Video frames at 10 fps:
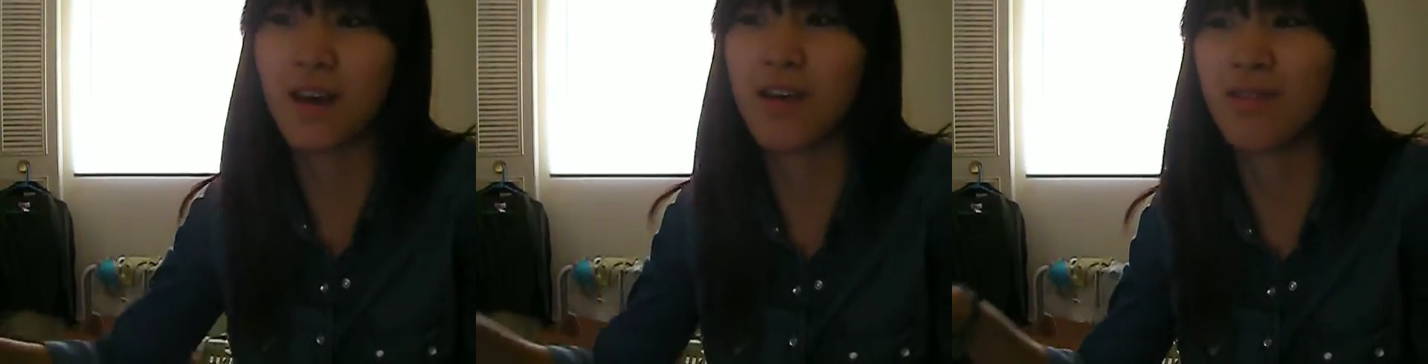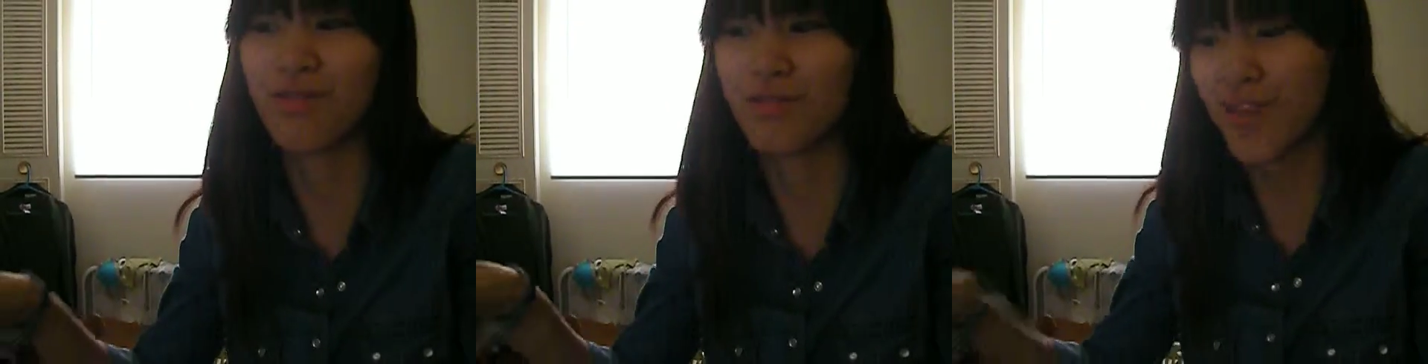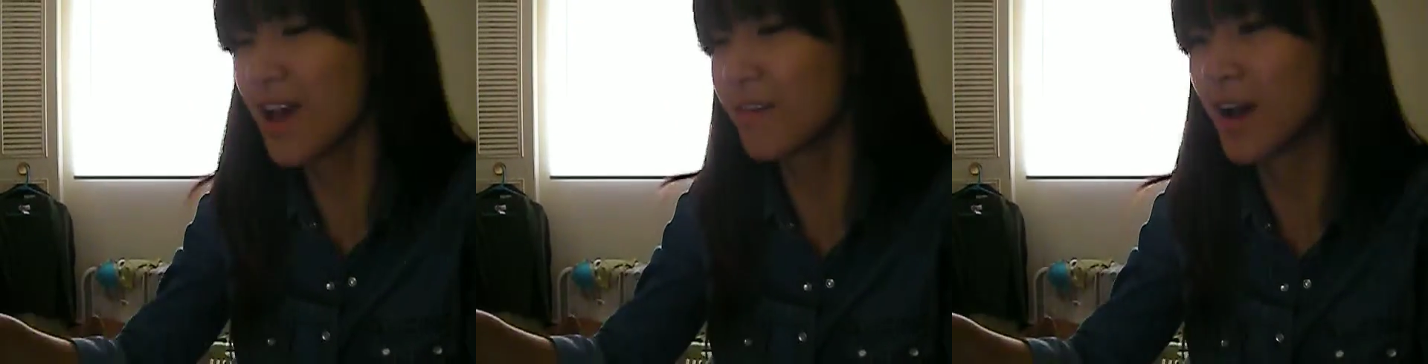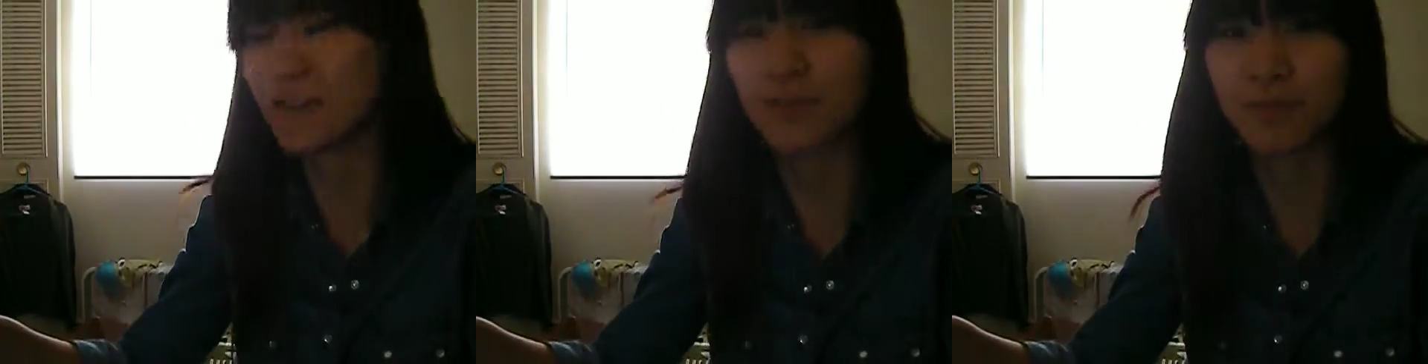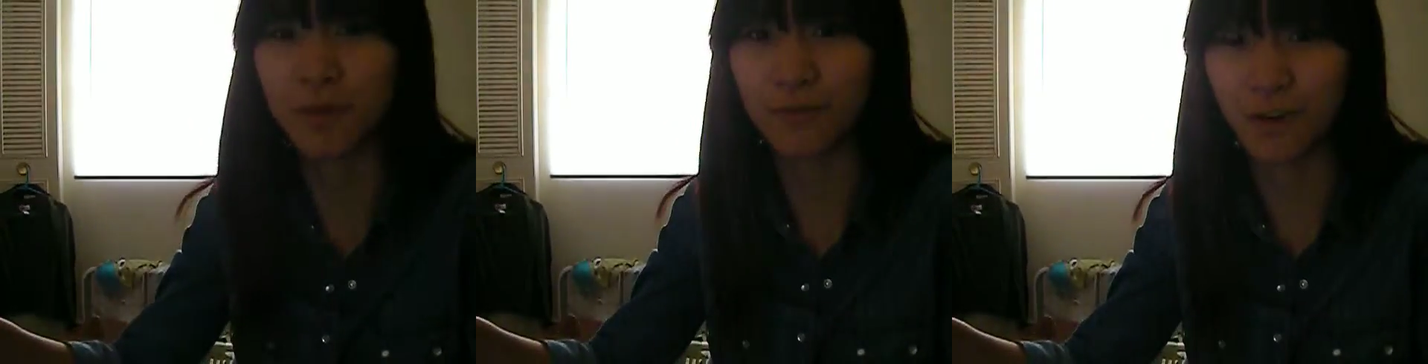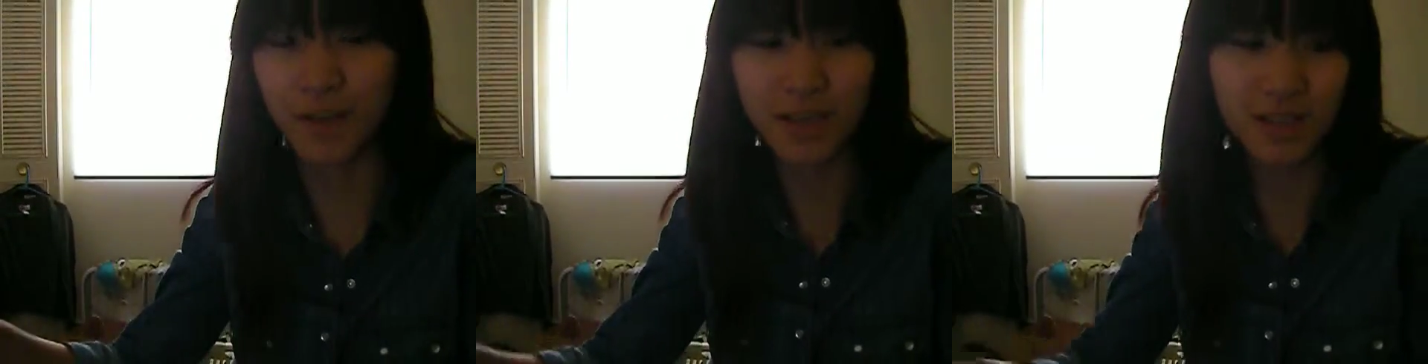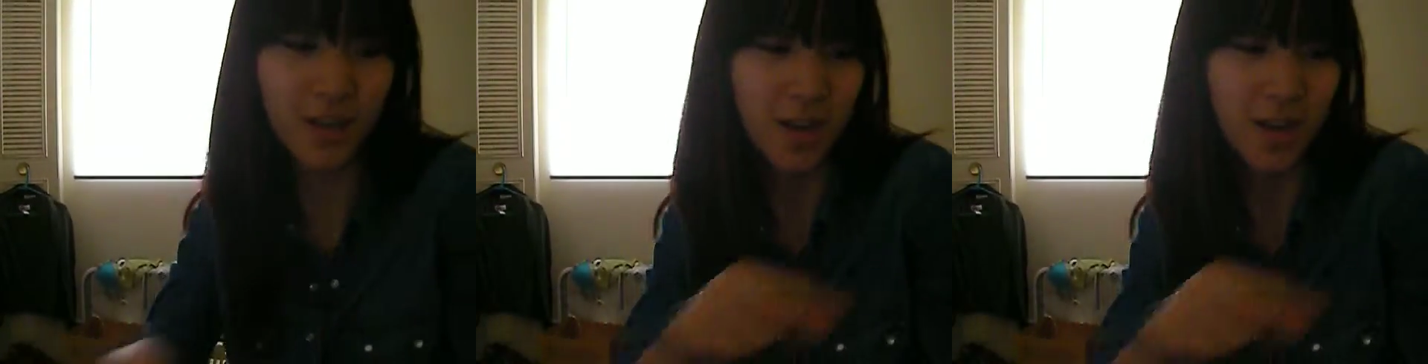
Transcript: then that house was built first.